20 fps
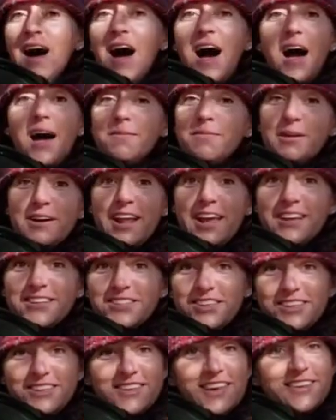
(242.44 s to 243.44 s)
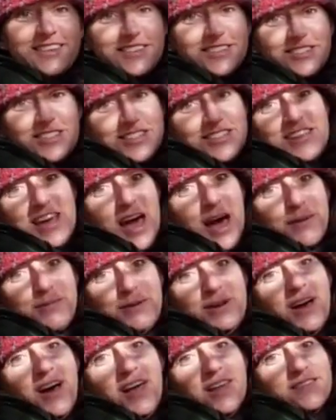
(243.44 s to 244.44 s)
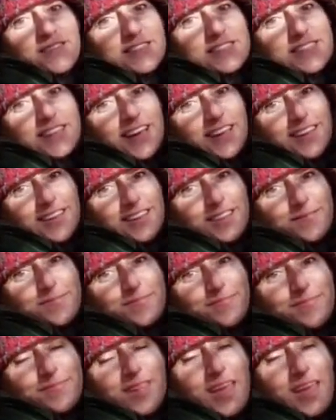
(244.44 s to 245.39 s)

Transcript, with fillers: Hibernation doesn't just happen all of a sudden.